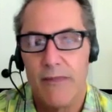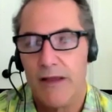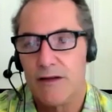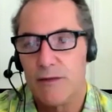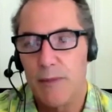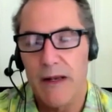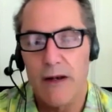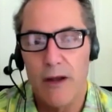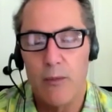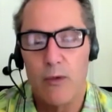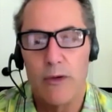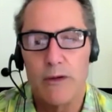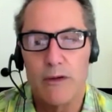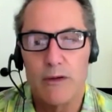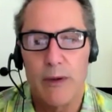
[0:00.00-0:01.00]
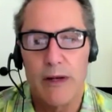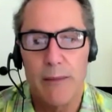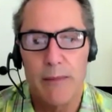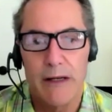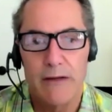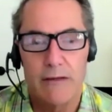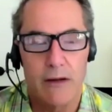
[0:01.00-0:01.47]
spend no more than 20
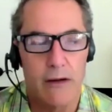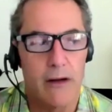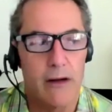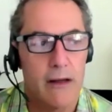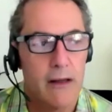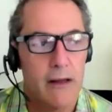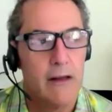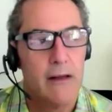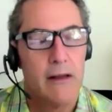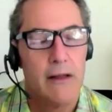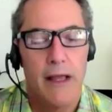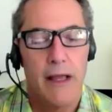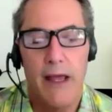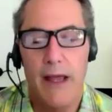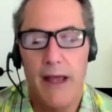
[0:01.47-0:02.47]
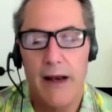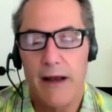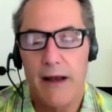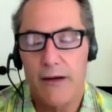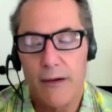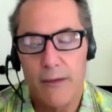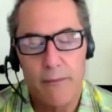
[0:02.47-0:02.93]
minutes on it. And
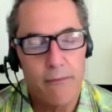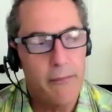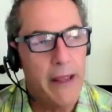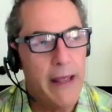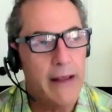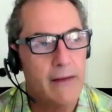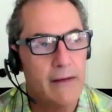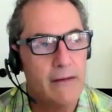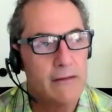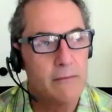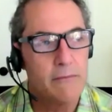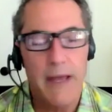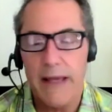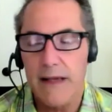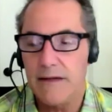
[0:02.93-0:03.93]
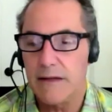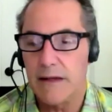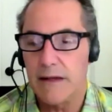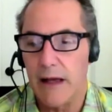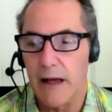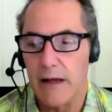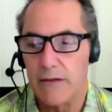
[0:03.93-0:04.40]
I got back these
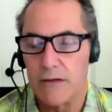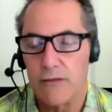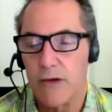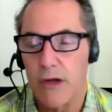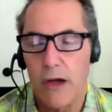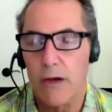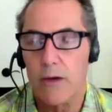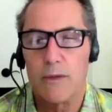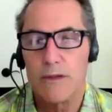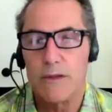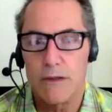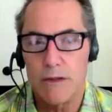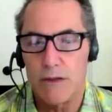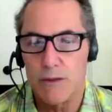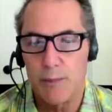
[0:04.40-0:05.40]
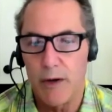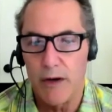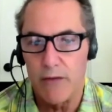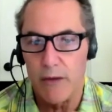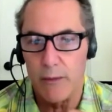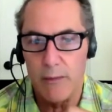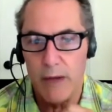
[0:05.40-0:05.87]
amazing lines of code. It was just a
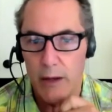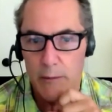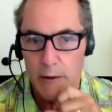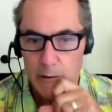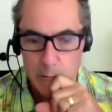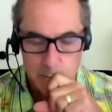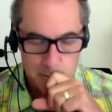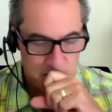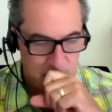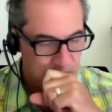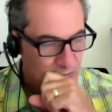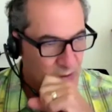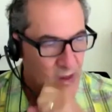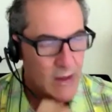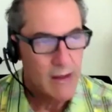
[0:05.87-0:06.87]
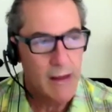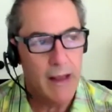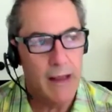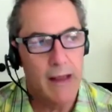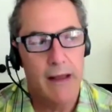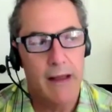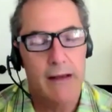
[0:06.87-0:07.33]
spur of the moment
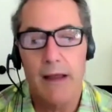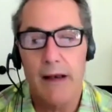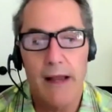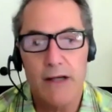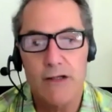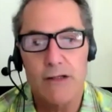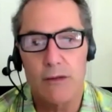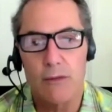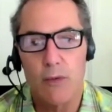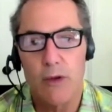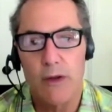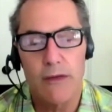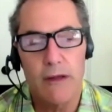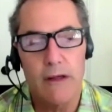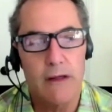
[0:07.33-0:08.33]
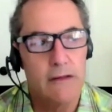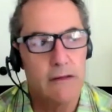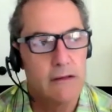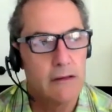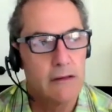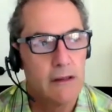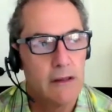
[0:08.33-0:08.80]
uh, connection with
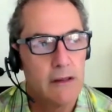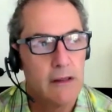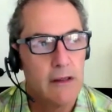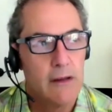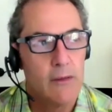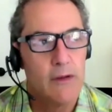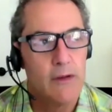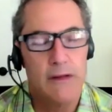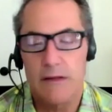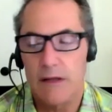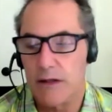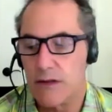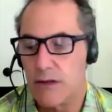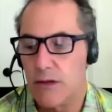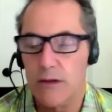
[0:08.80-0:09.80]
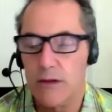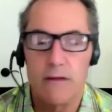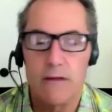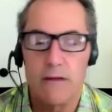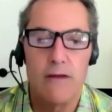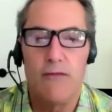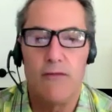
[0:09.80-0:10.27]
these, with these young
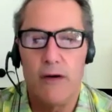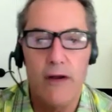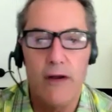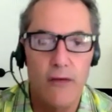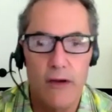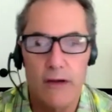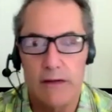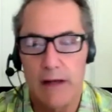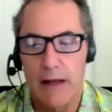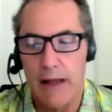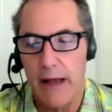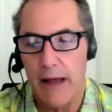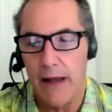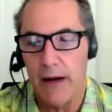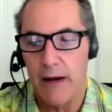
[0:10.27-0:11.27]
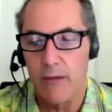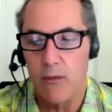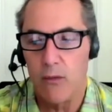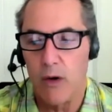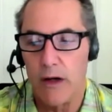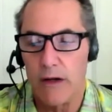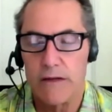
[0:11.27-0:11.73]
students. And the very first
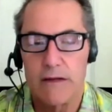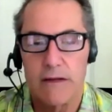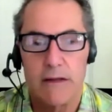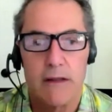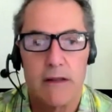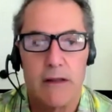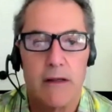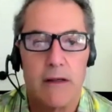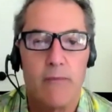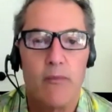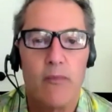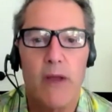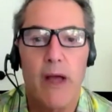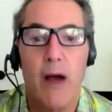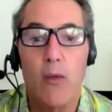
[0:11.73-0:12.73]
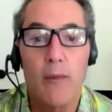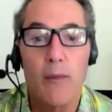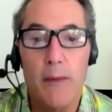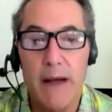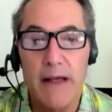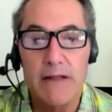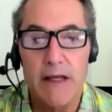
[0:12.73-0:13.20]
line was, I will
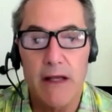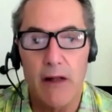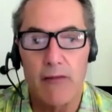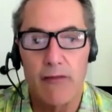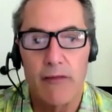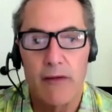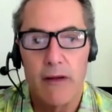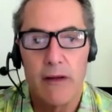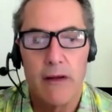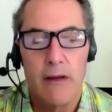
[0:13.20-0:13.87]
be myself.